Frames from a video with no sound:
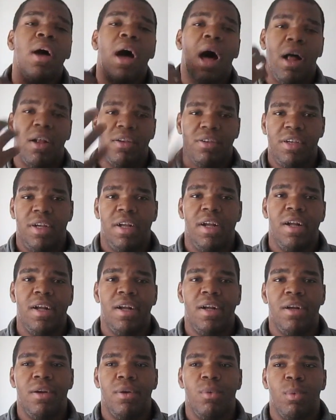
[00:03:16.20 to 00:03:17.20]
I'll
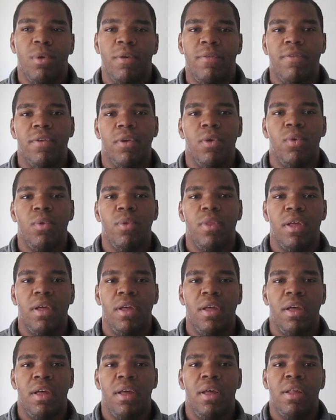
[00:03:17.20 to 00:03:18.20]
share with you
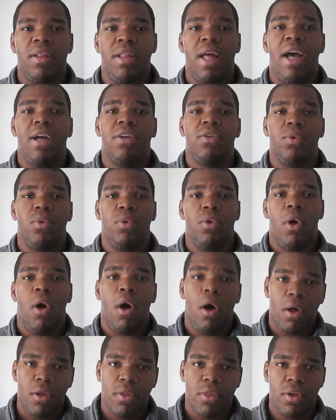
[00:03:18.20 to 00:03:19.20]
the actual
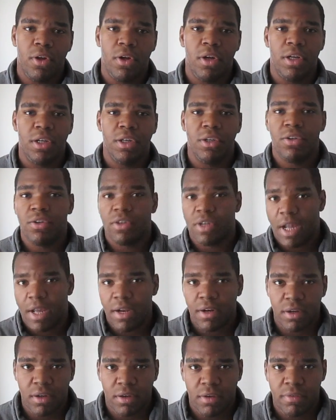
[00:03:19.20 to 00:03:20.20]
author and
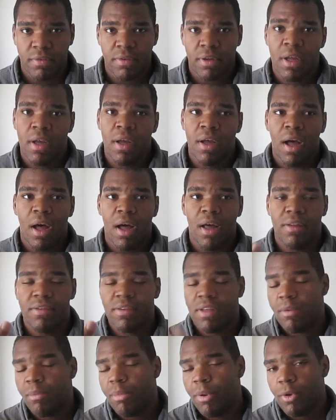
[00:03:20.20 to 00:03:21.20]
creator of
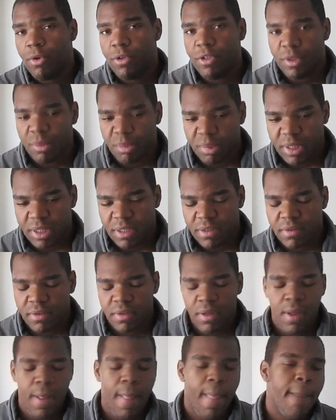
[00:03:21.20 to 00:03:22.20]
said poetry piece.
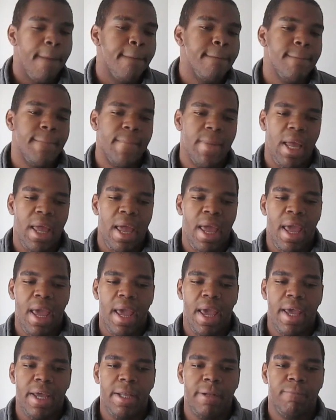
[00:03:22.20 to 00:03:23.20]

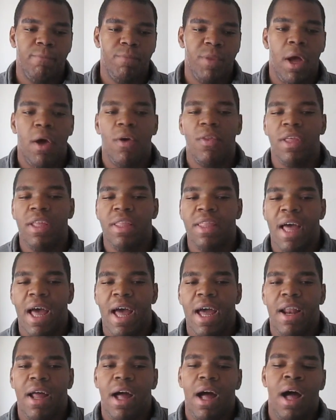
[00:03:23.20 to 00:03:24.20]
And not only
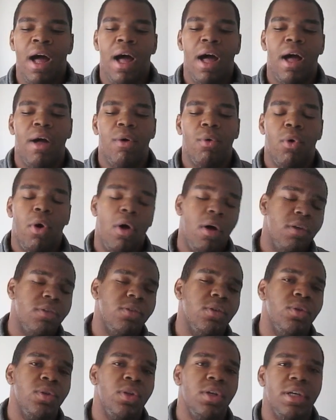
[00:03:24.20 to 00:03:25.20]
that, I will
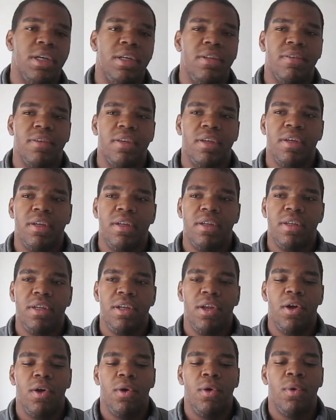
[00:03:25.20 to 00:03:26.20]
also look
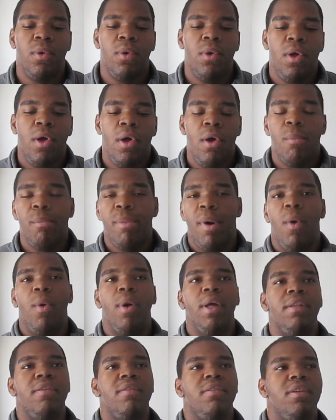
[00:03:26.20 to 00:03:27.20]
into,
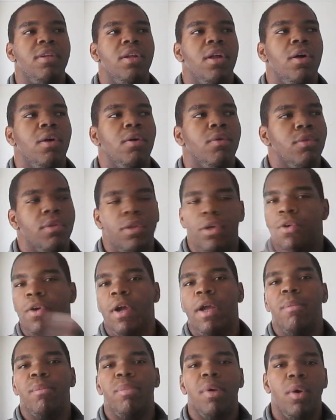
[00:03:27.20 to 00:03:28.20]
poets, the
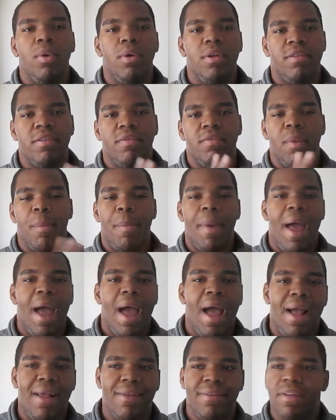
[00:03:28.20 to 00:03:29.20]
great poets of the
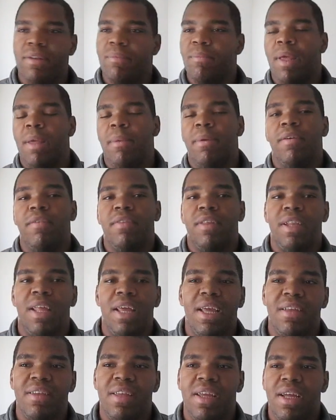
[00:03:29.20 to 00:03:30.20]
past and maybe of
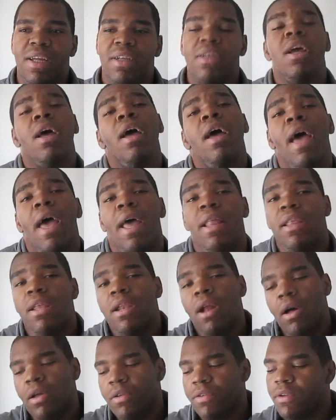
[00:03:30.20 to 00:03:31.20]
today's age, and then
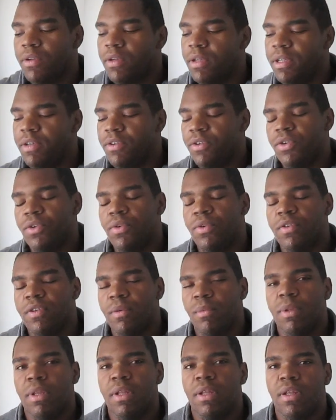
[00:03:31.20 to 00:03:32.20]
also introduce
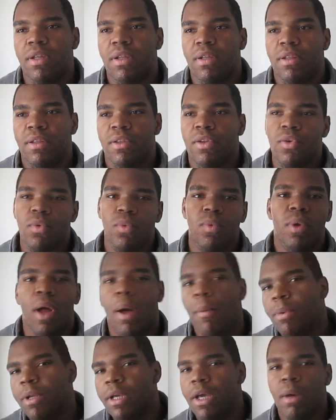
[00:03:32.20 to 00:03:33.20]
some of the new
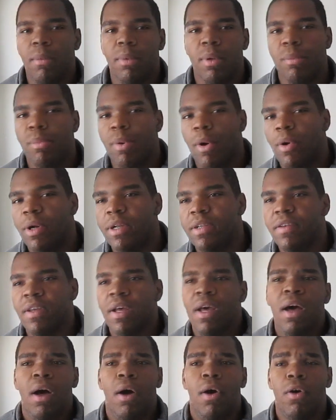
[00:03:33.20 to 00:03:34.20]
up-and-coming poets,
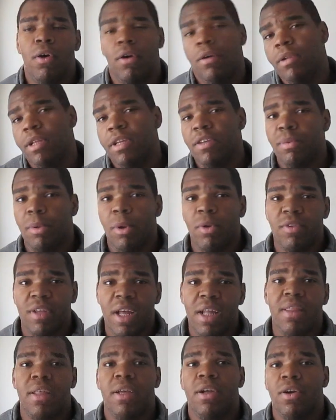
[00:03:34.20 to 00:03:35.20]
or at least poets
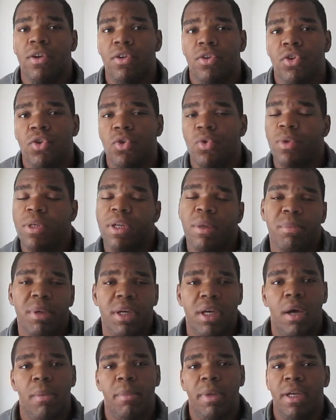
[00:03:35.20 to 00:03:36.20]
I think are new and
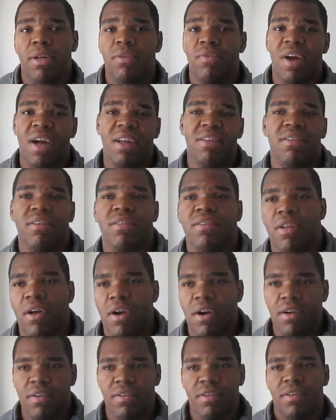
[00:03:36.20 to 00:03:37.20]
up-and-coming and rising
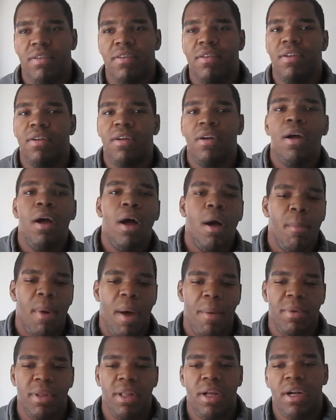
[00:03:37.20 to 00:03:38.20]
stars, into the
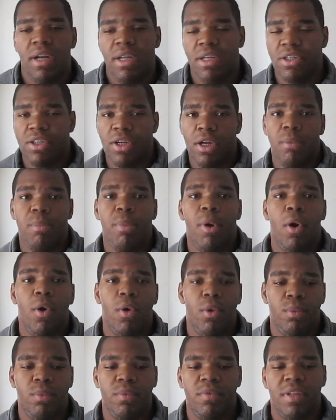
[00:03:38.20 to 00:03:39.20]
popularity, and share
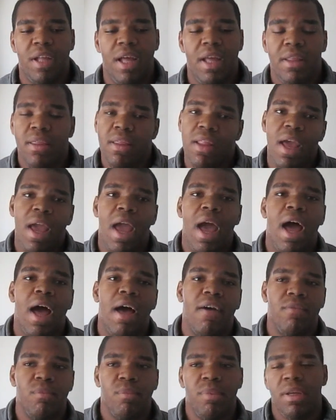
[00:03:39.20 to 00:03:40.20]
poems that they
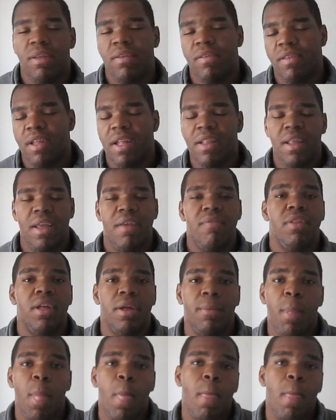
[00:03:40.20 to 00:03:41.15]
have and pieces that they've done.